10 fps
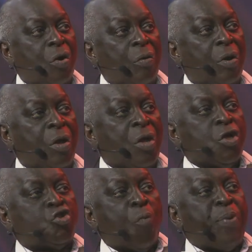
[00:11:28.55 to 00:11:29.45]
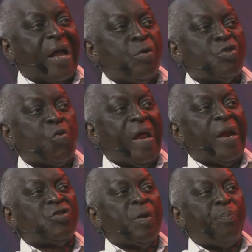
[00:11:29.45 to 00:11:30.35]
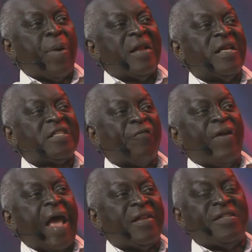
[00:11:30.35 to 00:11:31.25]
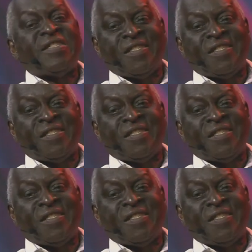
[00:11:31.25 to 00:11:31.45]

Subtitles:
So acute sclerosis panencephalitis. This is the